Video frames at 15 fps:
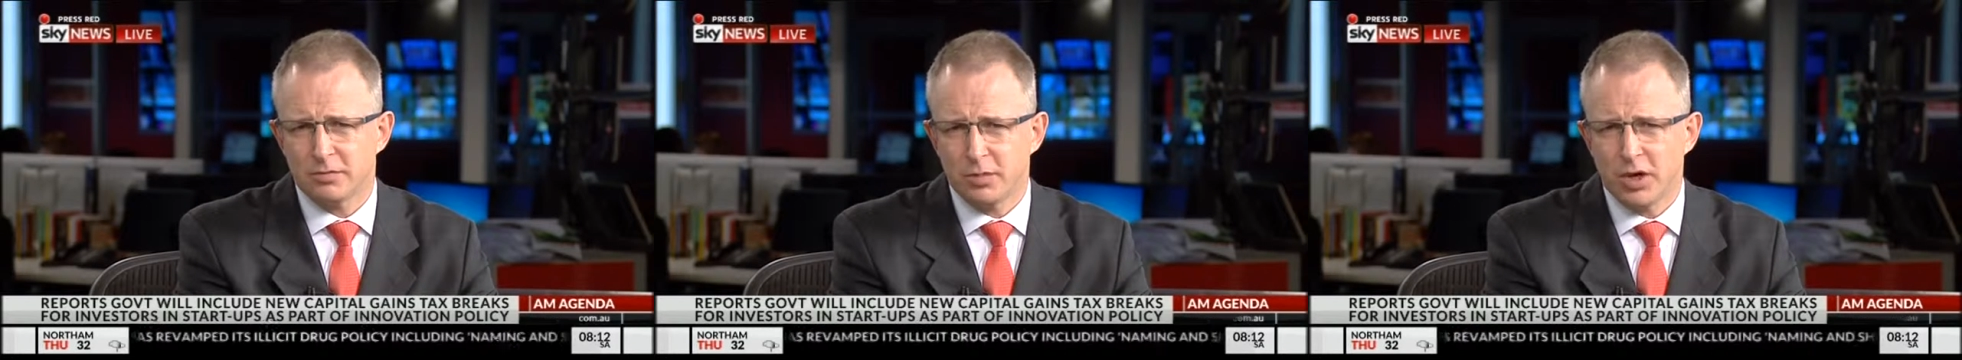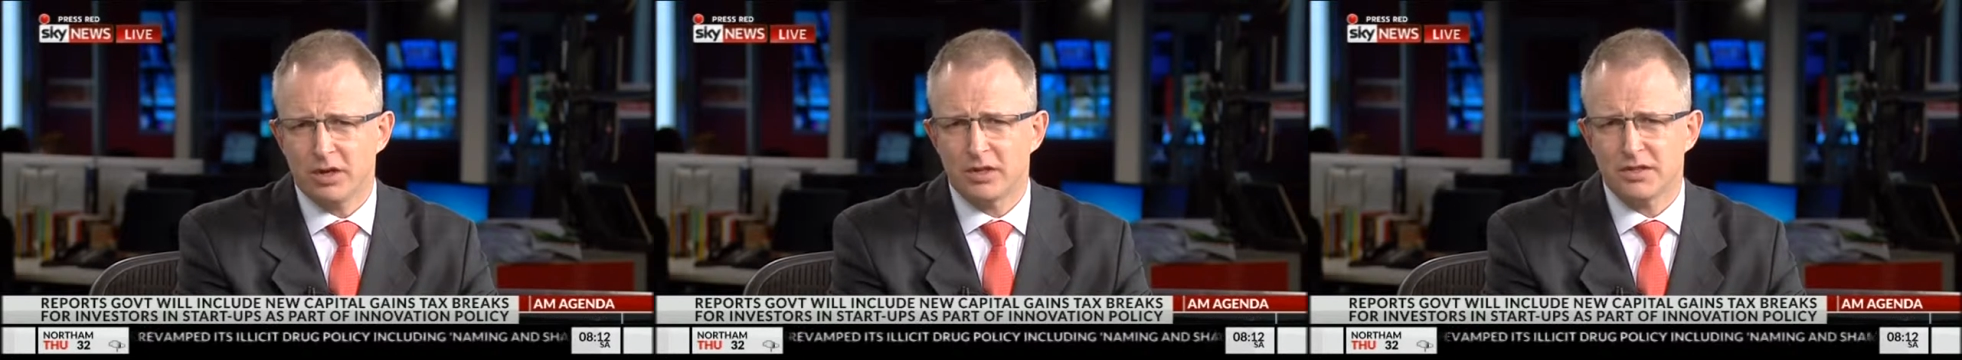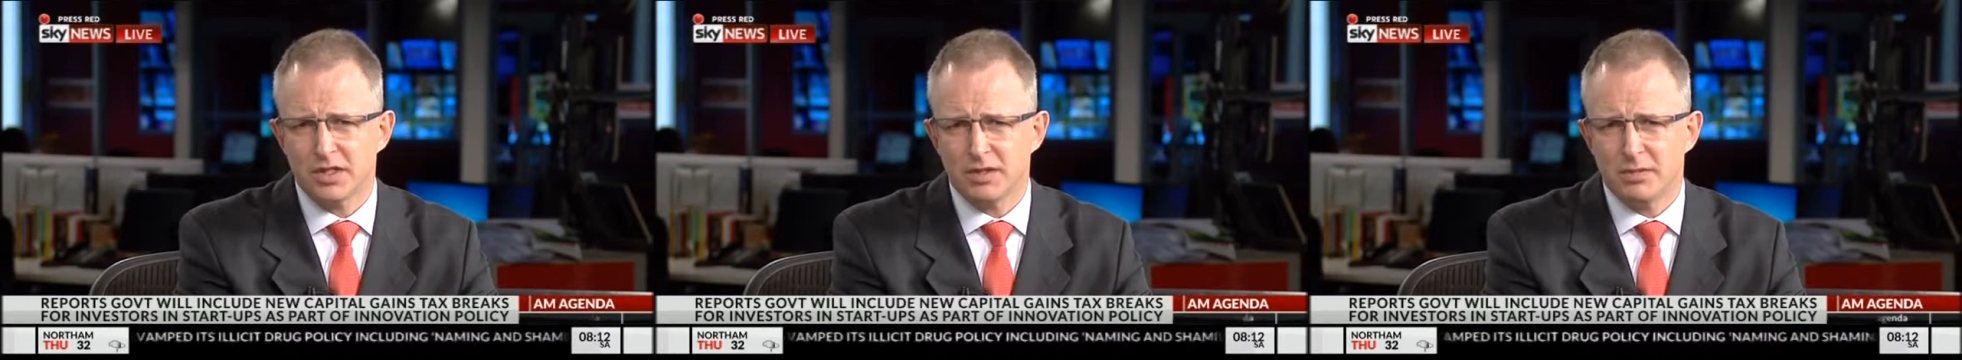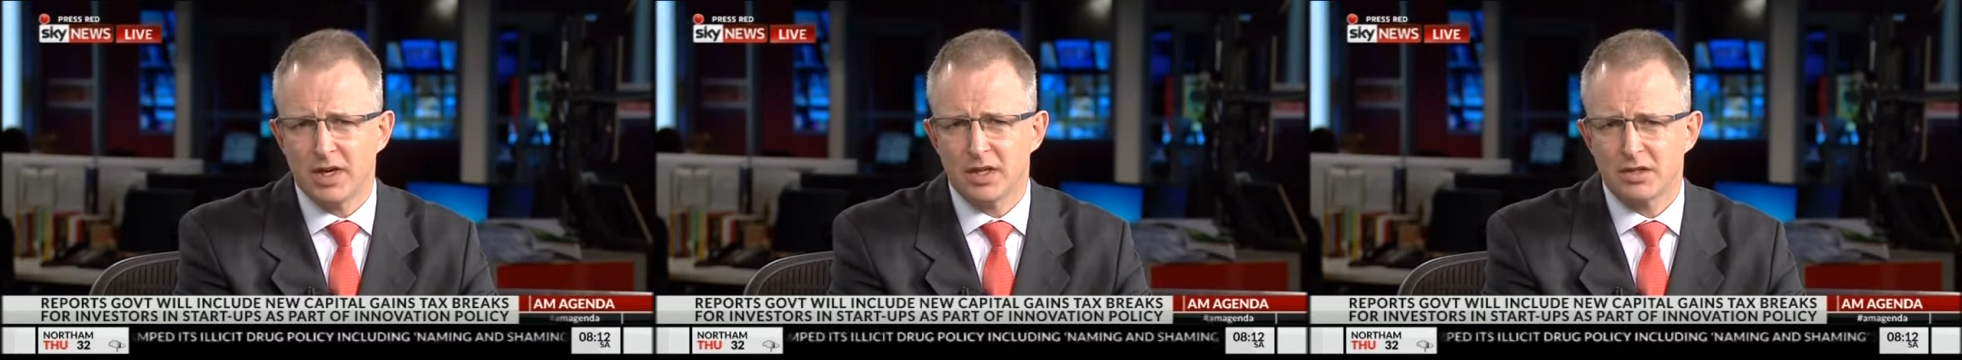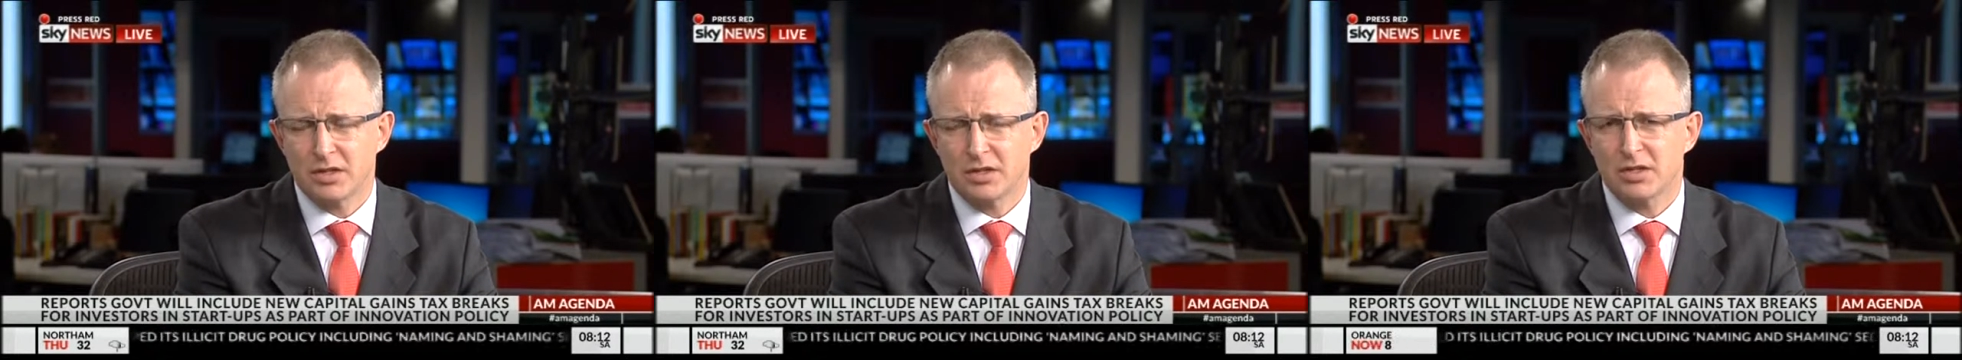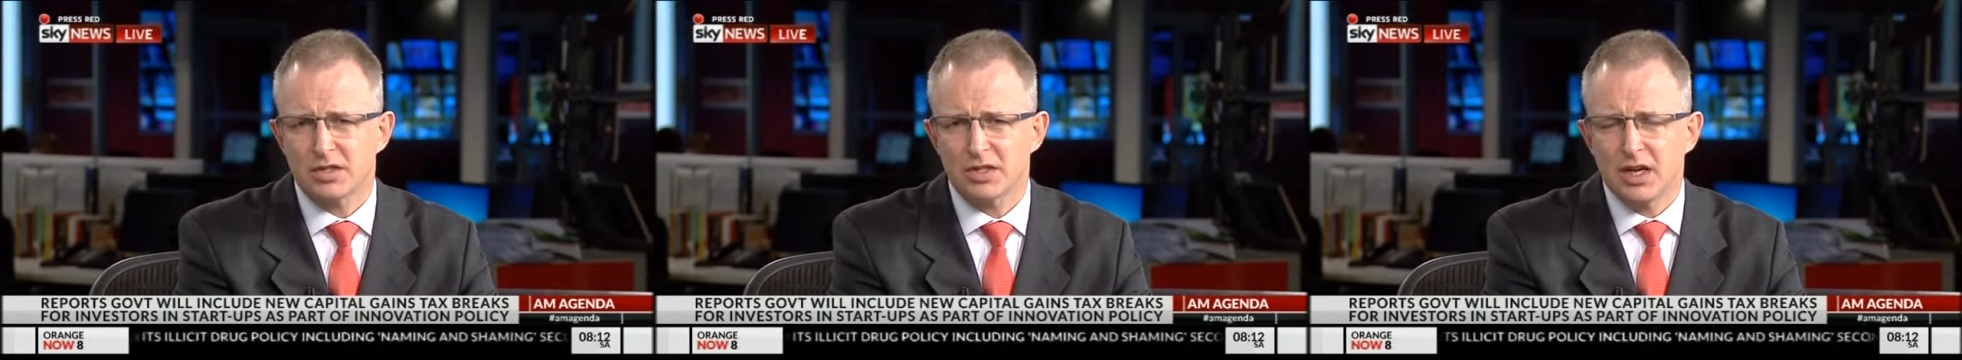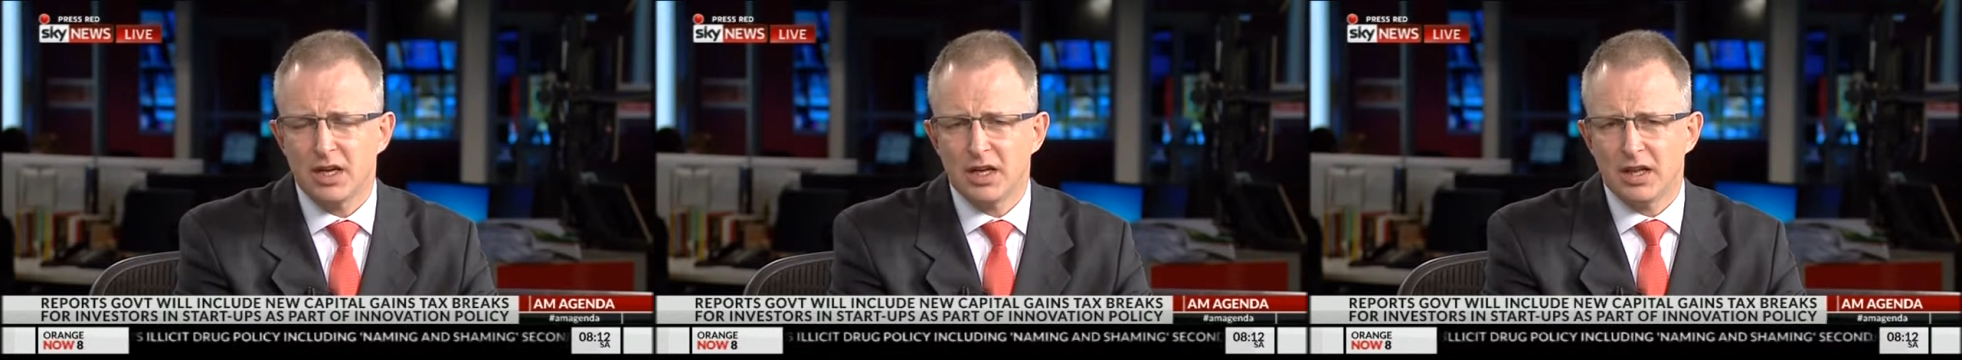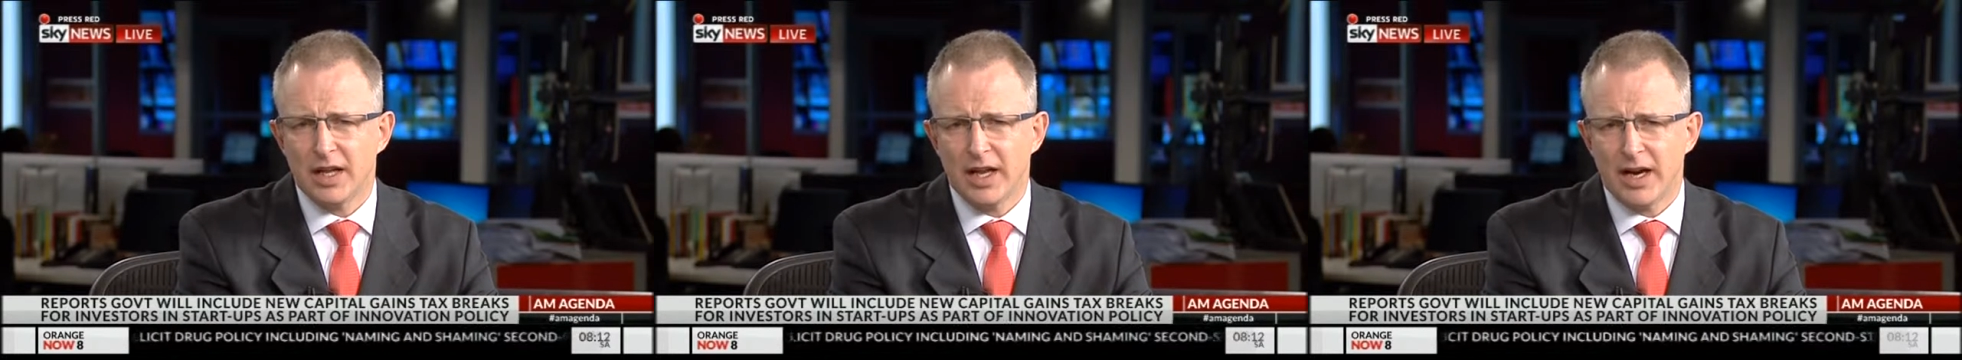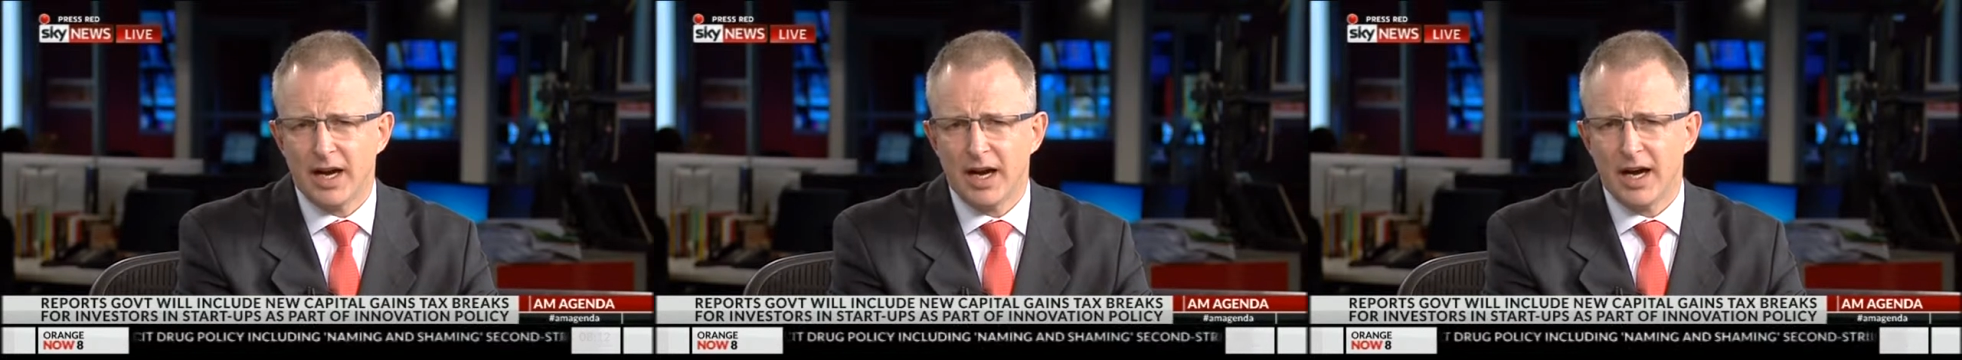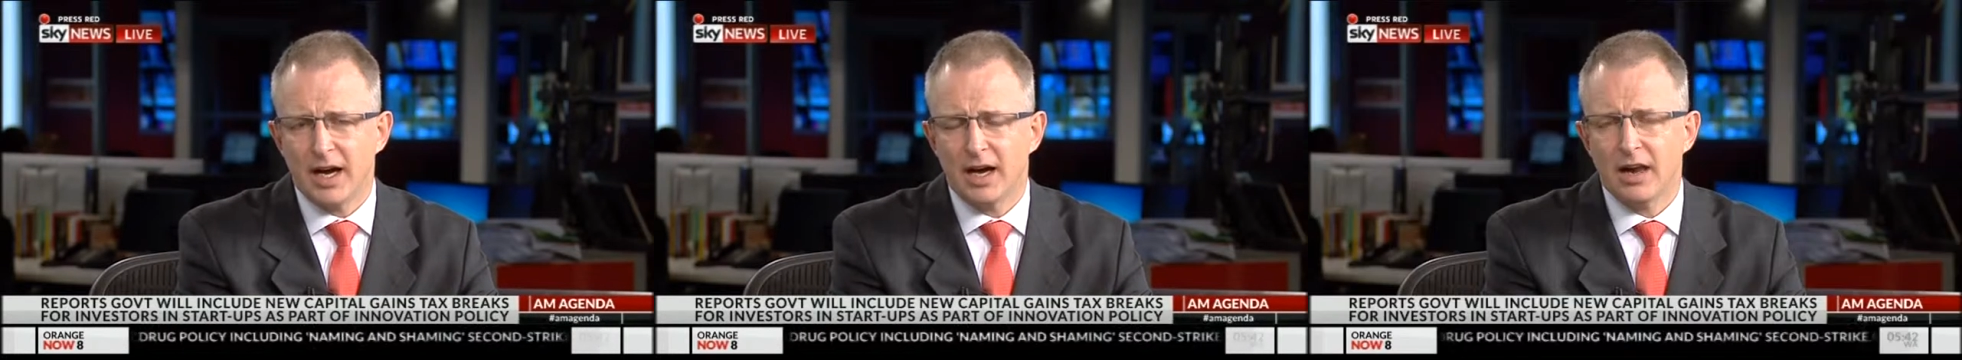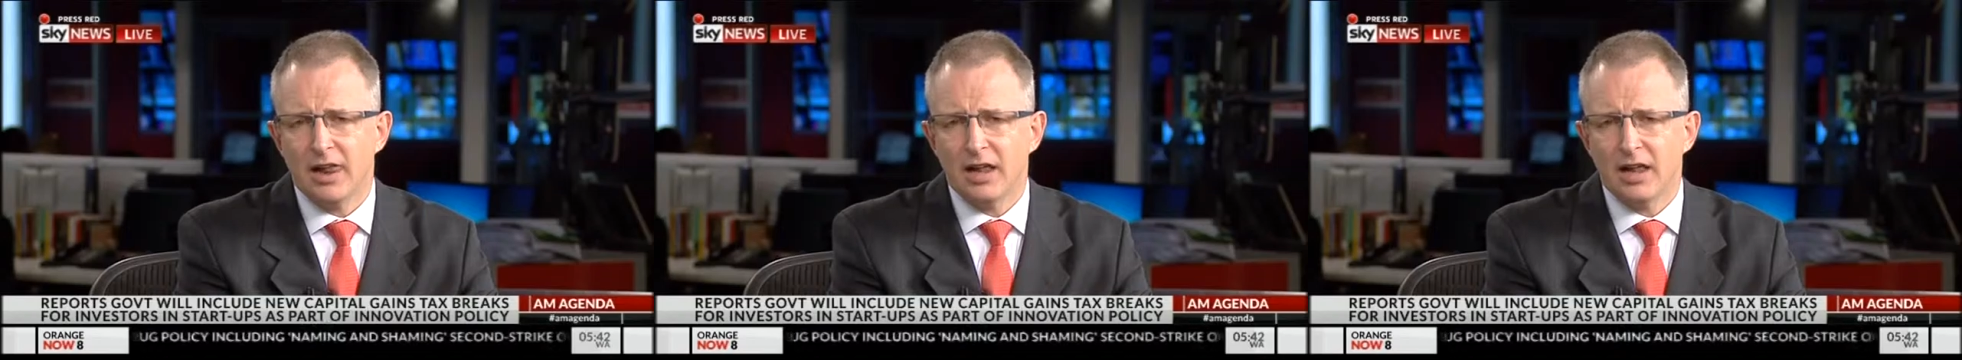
policy measures that are